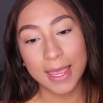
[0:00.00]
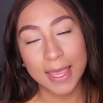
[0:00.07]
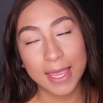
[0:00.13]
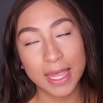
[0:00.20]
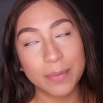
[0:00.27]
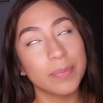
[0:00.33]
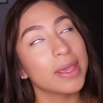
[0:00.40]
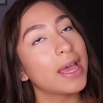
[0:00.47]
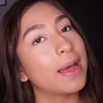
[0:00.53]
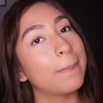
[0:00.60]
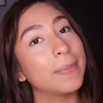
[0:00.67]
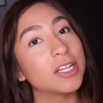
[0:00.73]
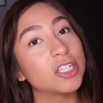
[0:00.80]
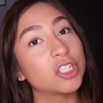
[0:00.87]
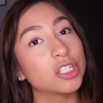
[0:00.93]
And yeah,
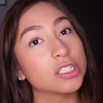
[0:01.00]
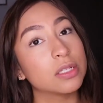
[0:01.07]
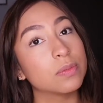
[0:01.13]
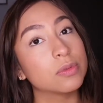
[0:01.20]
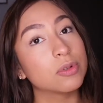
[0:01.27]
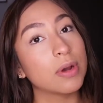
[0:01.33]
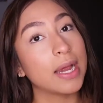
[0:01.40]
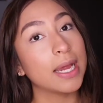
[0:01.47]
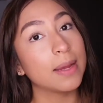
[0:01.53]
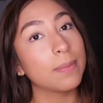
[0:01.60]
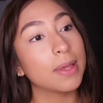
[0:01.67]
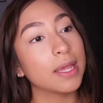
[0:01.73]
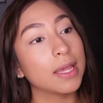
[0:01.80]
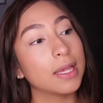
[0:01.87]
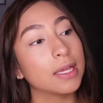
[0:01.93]
make sure to
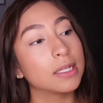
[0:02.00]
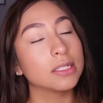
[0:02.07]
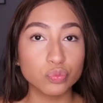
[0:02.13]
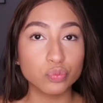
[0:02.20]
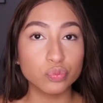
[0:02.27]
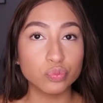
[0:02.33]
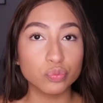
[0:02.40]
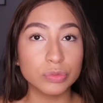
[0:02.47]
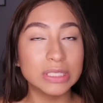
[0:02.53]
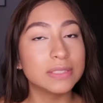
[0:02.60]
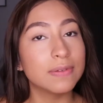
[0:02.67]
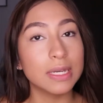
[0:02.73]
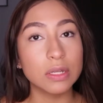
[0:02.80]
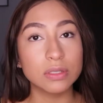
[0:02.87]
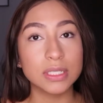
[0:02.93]
subscribe. And this
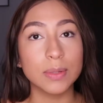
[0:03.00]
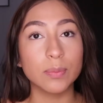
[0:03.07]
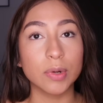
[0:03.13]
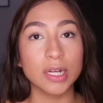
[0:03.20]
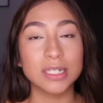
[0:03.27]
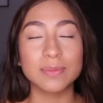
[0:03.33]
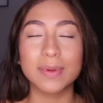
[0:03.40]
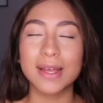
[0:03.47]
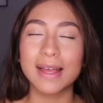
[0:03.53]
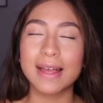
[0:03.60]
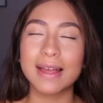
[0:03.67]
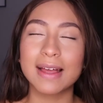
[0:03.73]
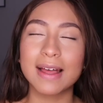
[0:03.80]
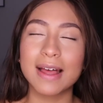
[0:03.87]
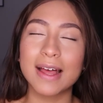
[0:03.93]
video is being rushed, but
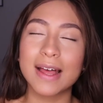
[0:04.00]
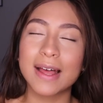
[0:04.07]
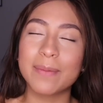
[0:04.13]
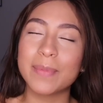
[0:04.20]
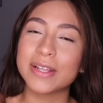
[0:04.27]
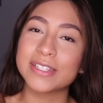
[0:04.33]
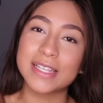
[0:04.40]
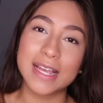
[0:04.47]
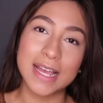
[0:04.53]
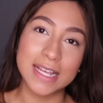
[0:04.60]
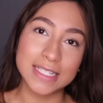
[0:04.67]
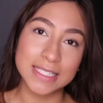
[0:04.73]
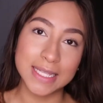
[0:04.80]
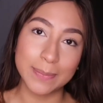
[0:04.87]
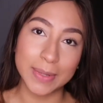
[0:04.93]
um I'll see you
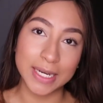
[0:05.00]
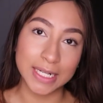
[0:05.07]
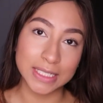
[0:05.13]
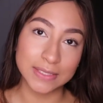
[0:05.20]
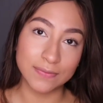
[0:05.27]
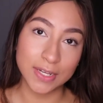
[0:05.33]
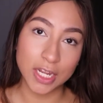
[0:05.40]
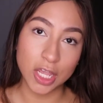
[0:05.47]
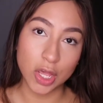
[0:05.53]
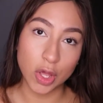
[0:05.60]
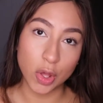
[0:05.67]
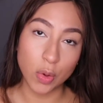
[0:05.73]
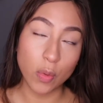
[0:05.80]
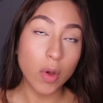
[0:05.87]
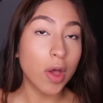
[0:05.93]
guys in my next
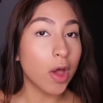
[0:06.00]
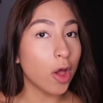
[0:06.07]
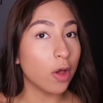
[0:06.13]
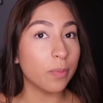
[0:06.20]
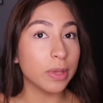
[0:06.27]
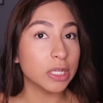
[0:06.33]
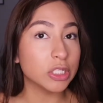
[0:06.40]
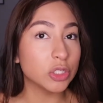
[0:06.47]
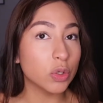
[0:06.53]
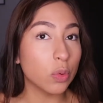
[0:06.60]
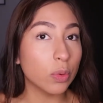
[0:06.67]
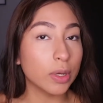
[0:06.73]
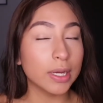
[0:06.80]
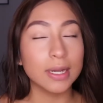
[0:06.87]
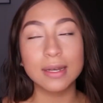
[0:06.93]
video. Hope you
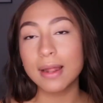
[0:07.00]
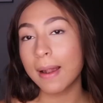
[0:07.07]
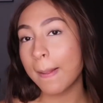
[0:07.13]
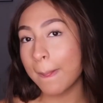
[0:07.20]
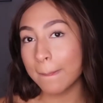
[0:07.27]
enjoyed.